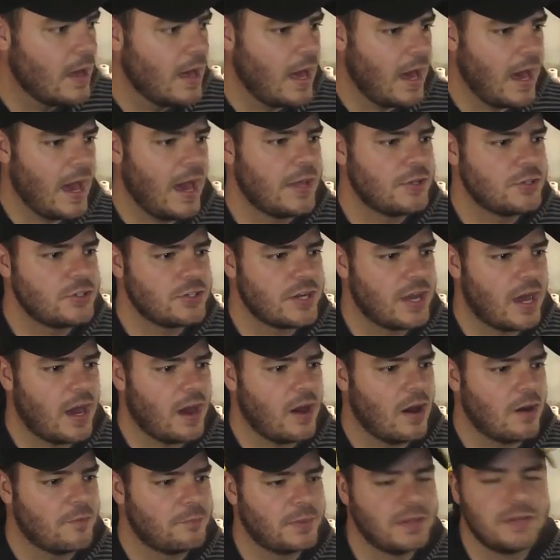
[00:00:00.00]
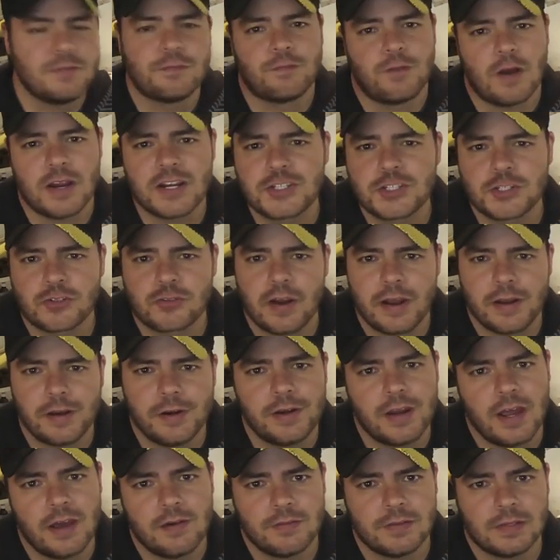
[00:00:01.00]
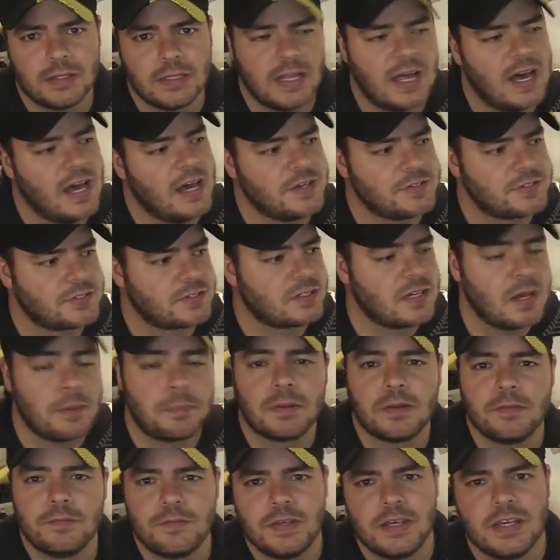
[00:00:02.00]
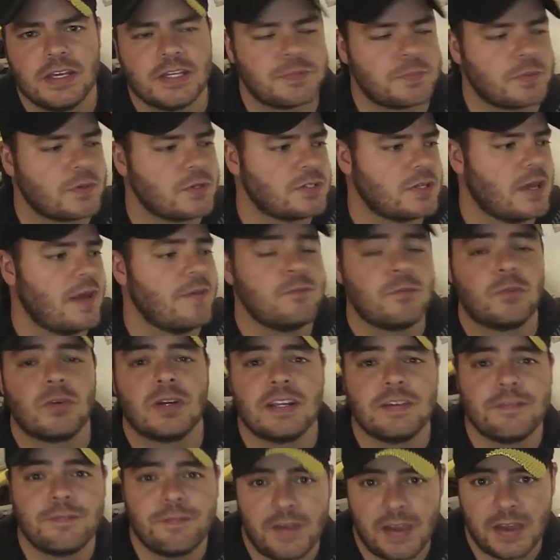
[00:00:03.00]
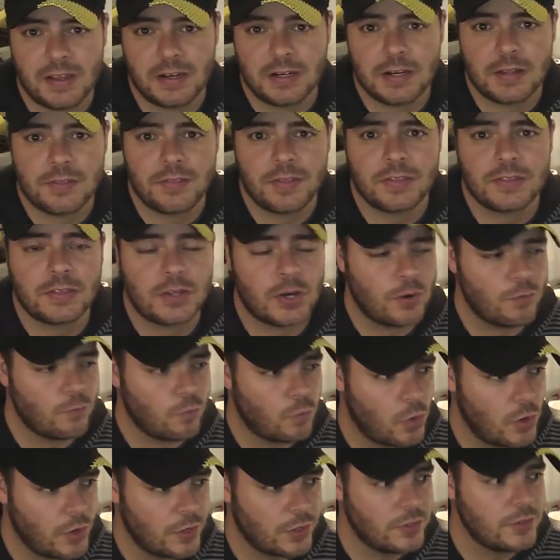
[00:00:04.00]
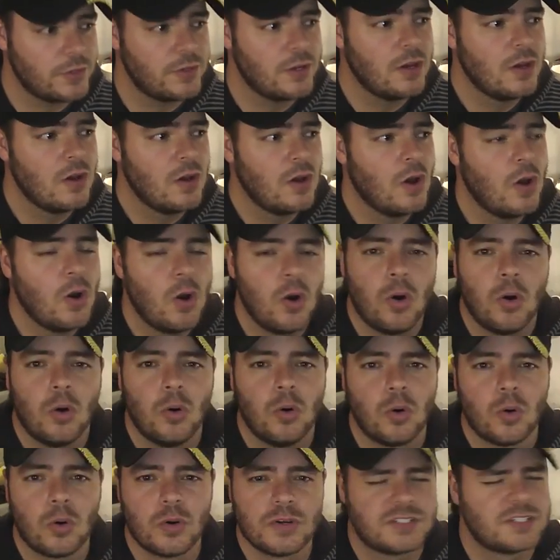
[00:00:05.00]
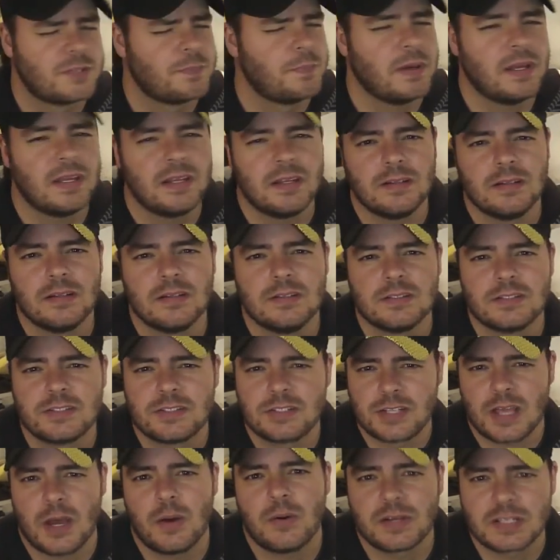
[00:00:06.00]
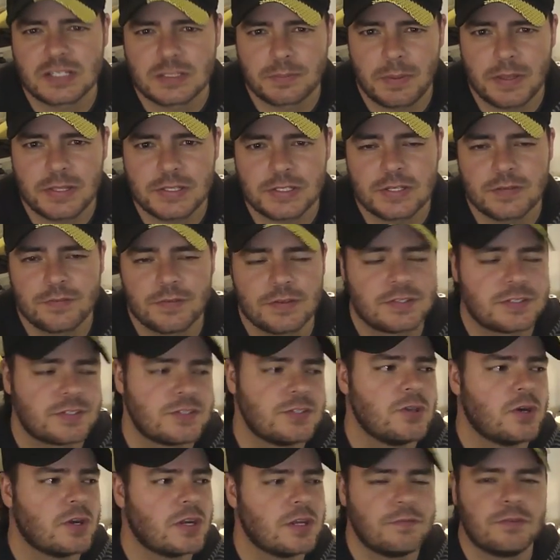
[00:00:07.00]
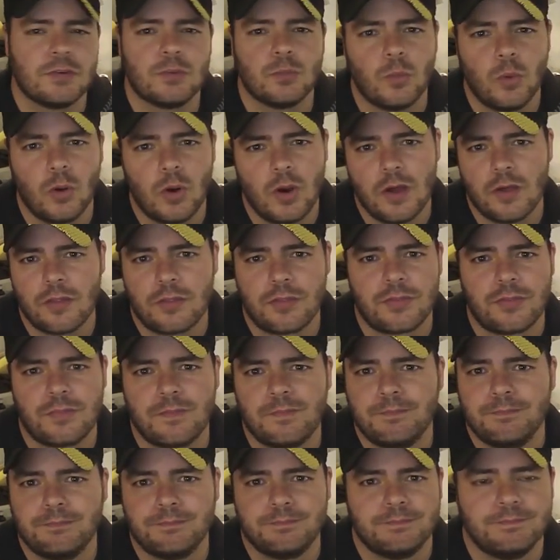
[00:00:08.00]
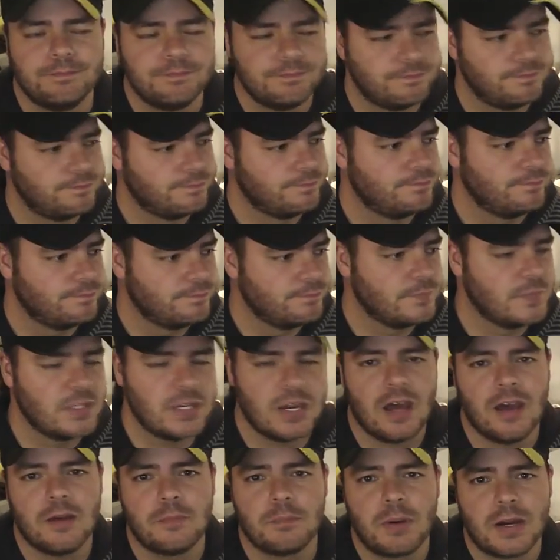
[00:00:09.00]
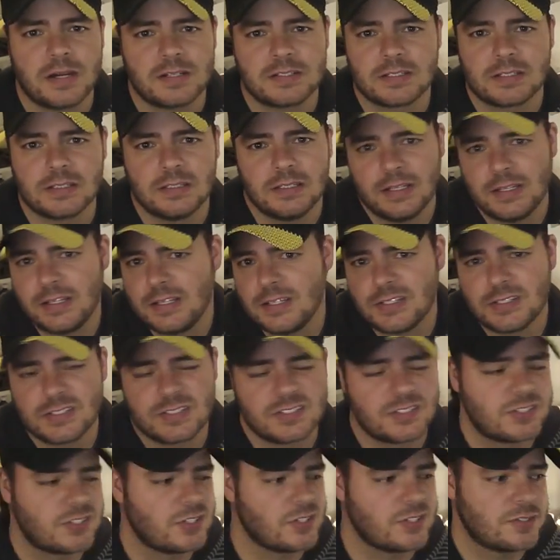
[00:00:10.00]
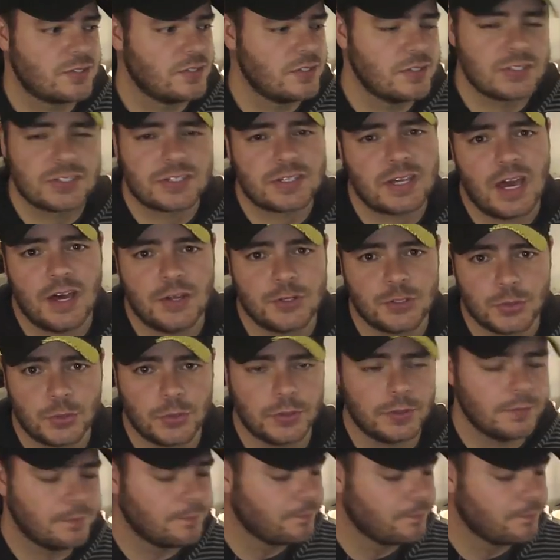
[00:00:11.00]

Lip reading: And you know, I've been frustrated over the last couple of years because I haven't really found anything that I've wanted, or it's been so expensive it's not even worth, you know, practically it's just, you just can't do it.